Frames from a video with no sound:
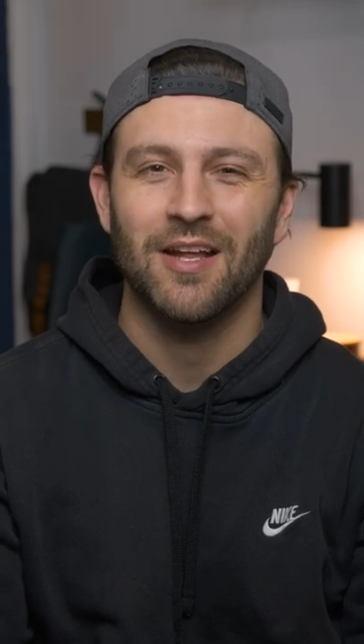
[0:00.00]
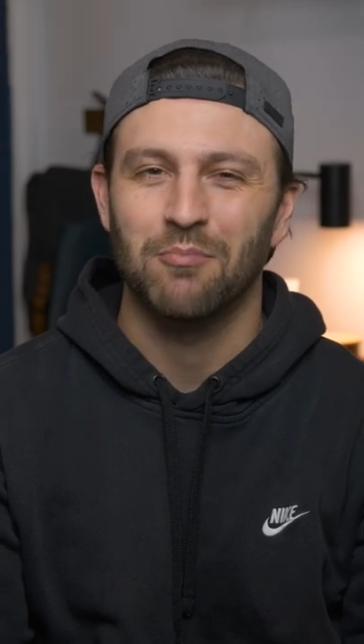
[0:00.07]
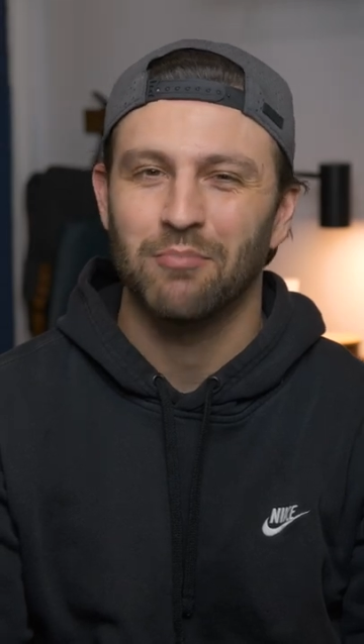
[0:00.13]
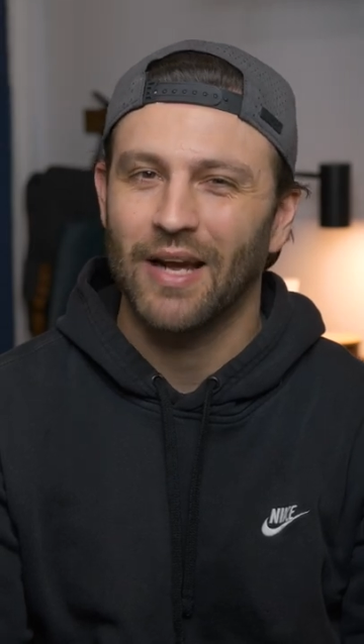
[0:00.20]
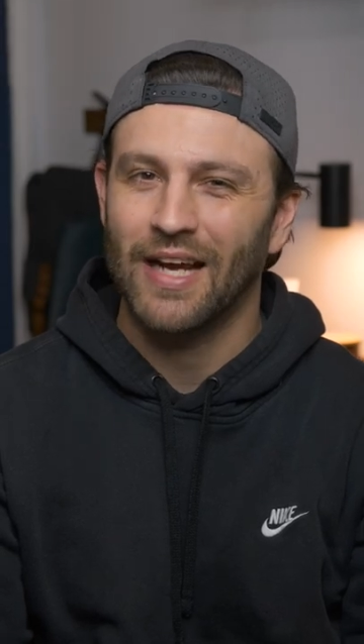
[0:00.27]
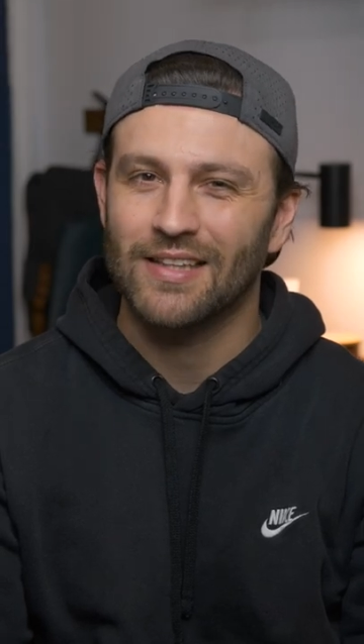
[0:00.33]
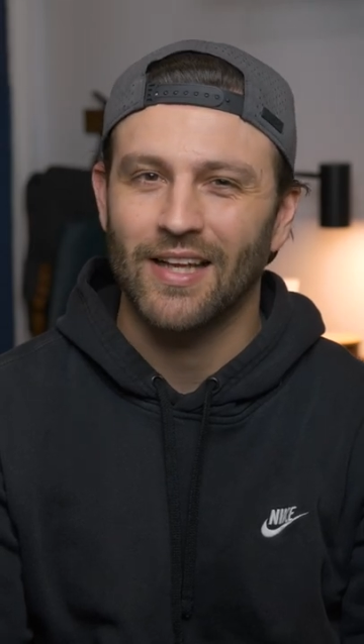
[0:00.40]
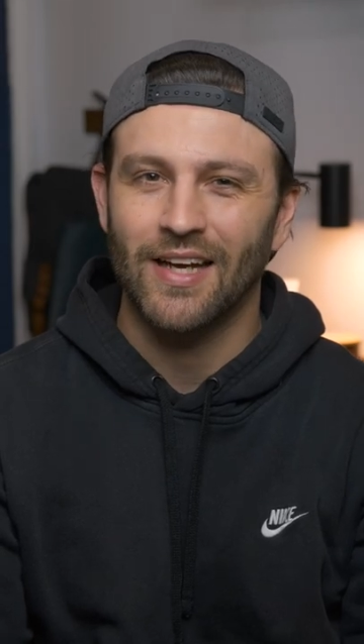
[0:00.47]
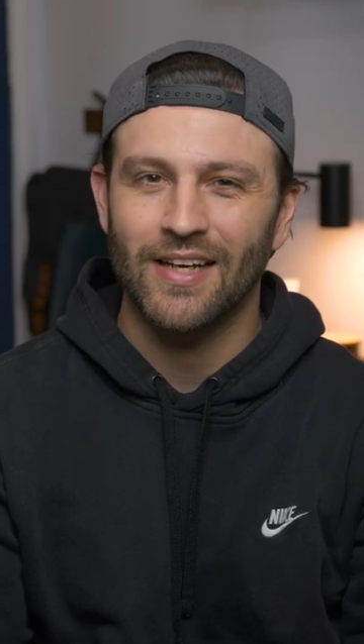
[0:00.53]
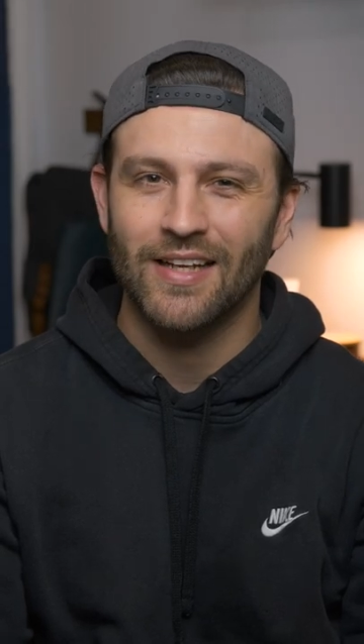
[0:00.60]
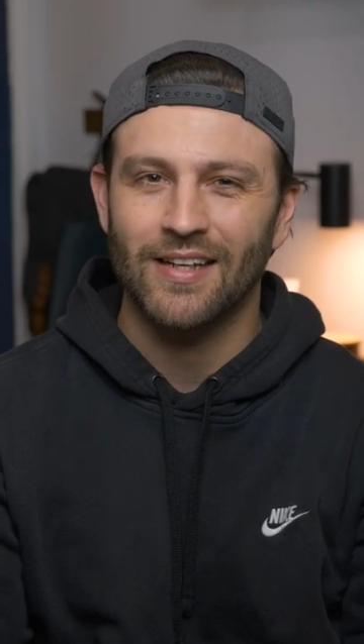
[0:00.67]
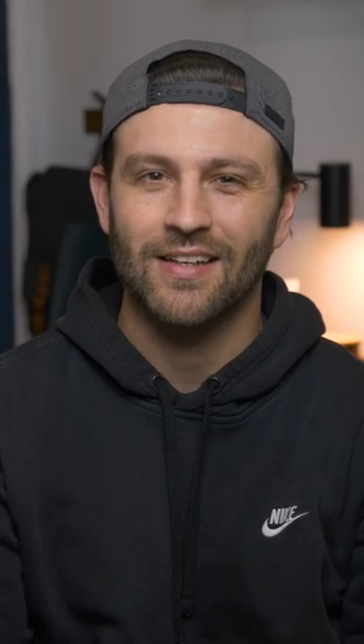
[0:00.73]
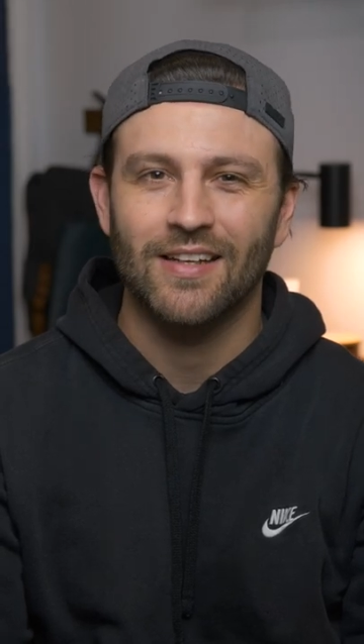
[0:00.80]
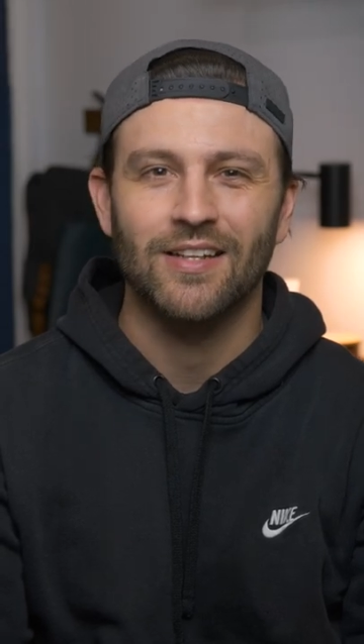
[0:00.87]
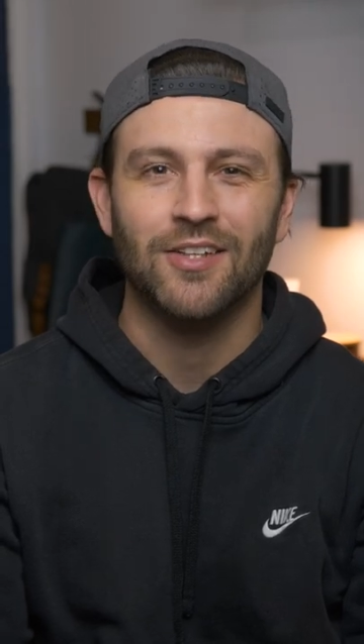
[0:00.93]
and bad
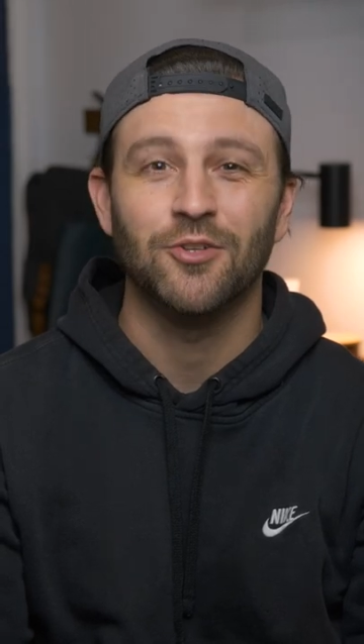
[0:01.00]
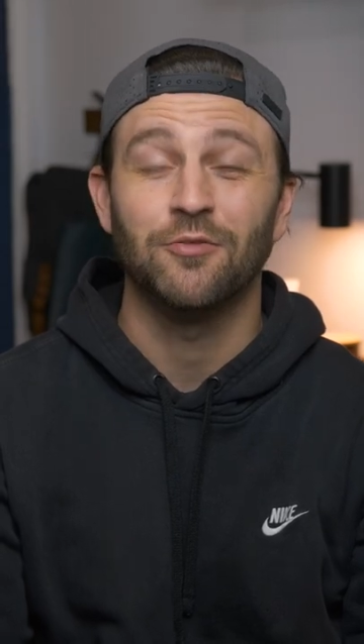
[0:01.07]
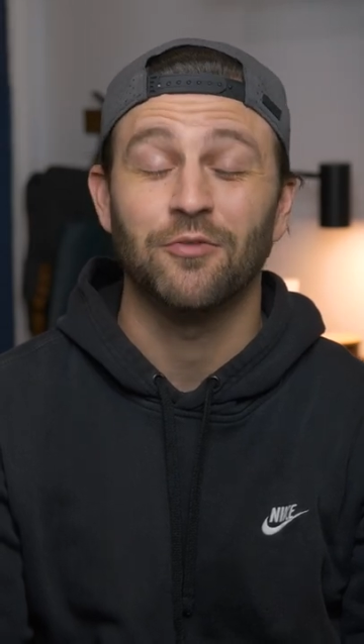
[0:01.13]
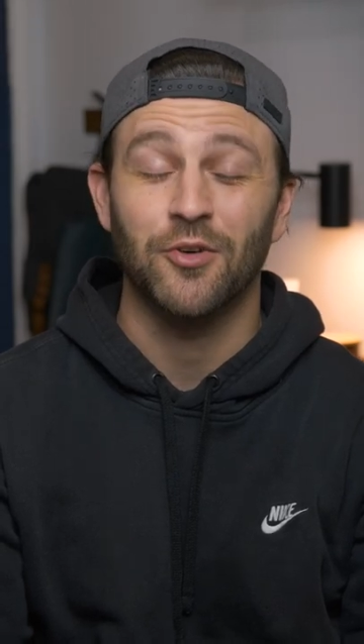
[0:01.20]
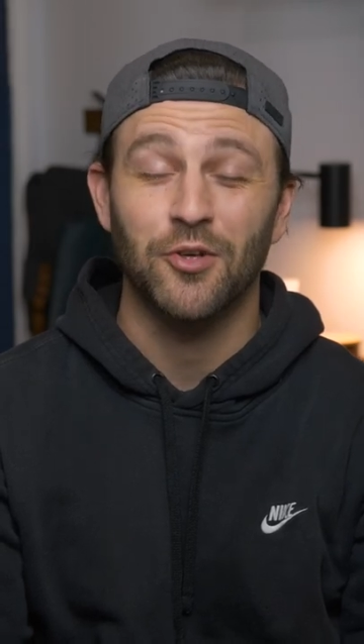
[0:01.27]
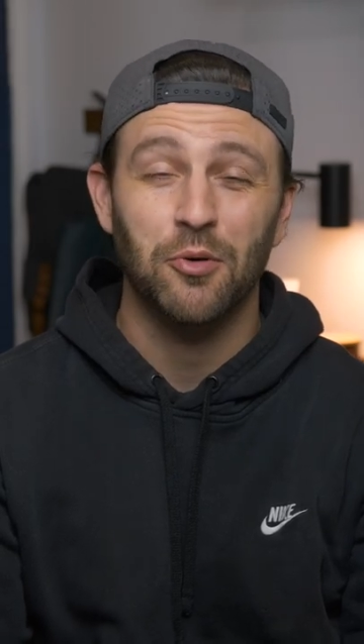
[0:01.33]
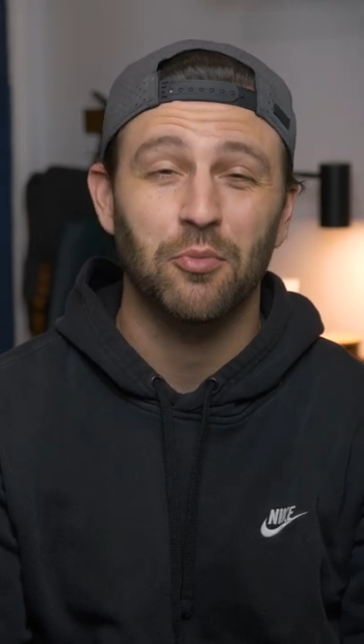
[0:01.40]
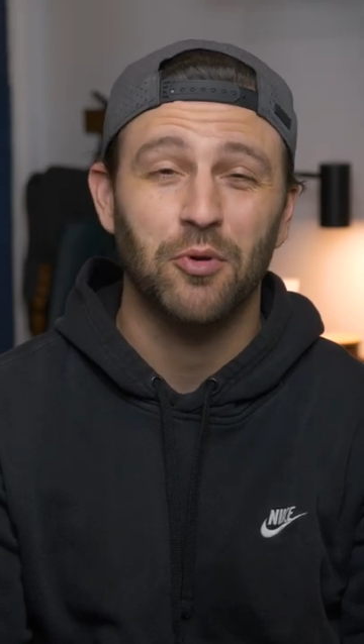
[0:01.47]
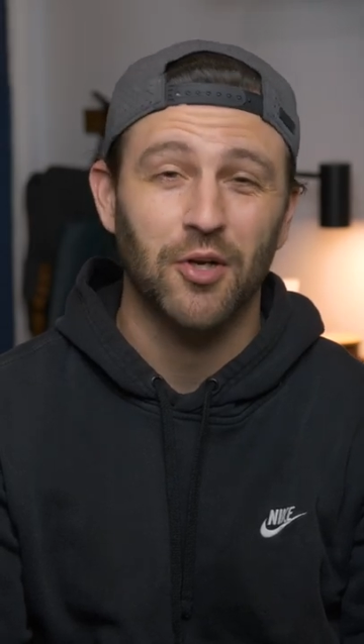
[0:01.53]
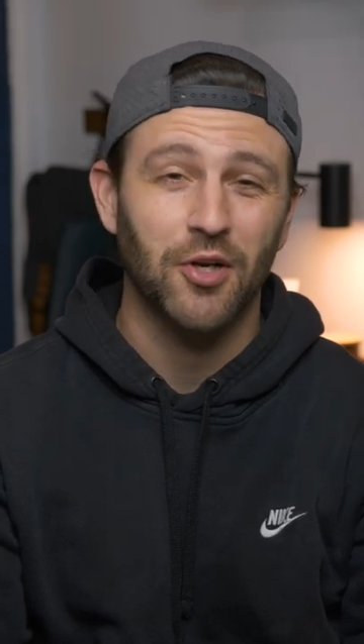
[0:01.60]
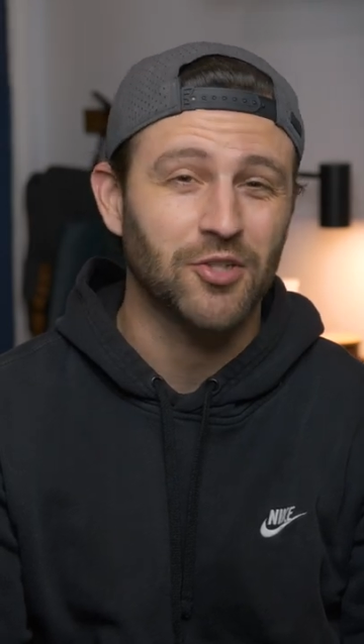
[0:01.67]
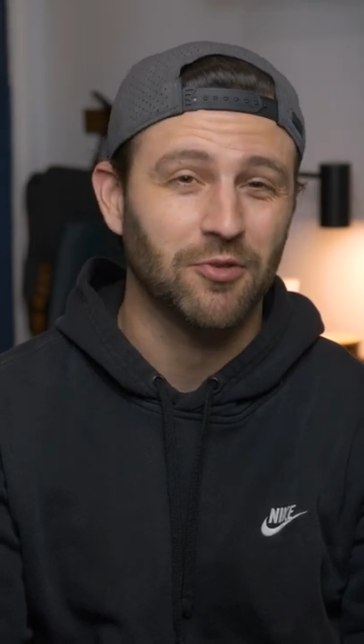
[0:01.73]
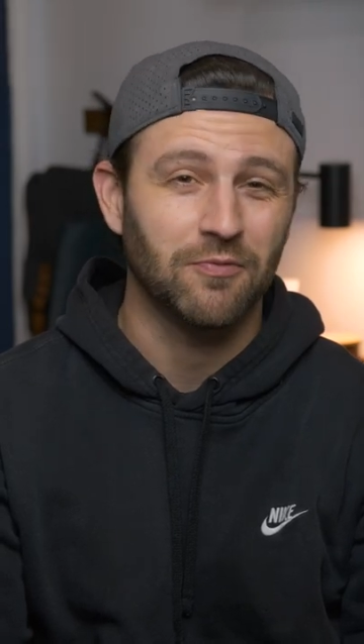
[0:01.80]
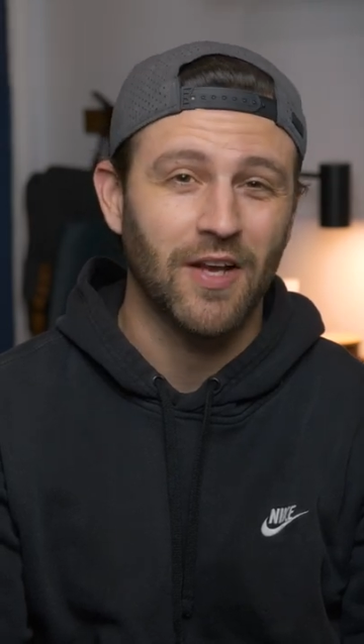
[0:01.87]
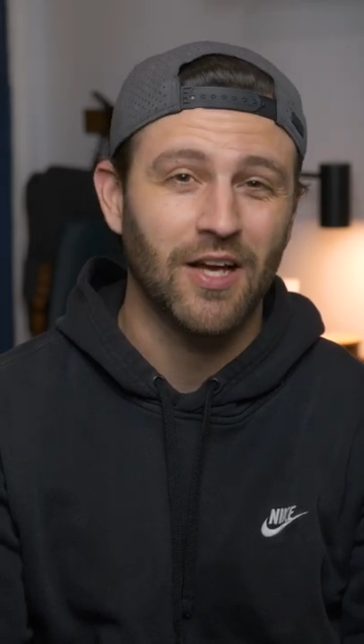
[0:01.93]
lighting can do for your
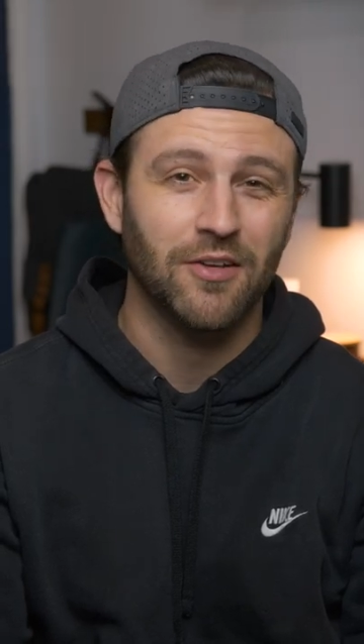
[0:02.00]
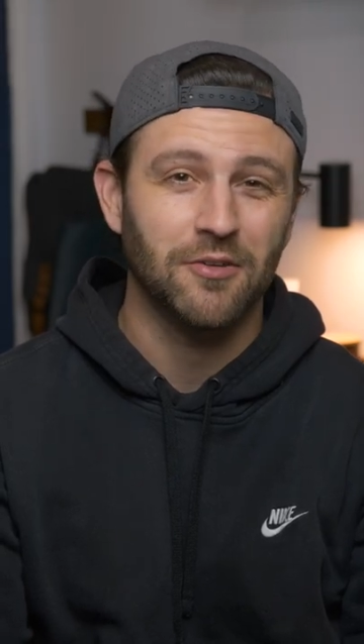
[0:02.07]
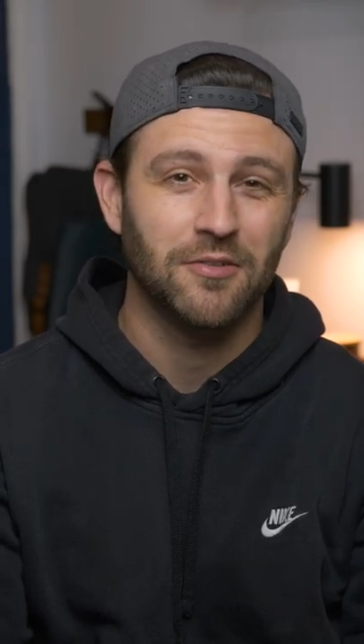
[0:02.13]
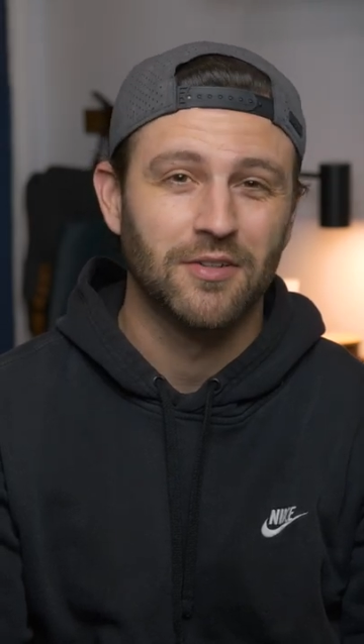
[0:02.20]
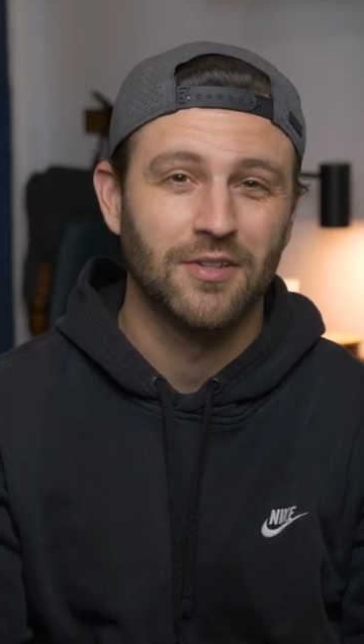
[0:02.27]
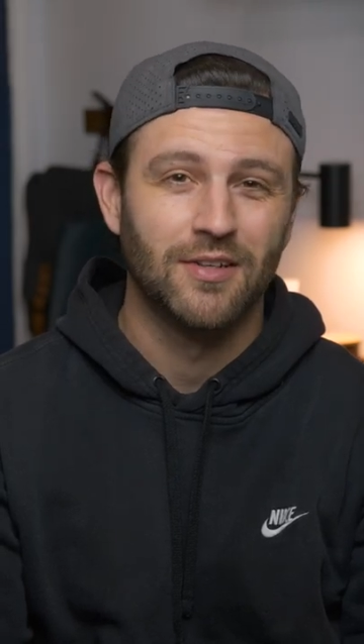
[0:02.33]
production value.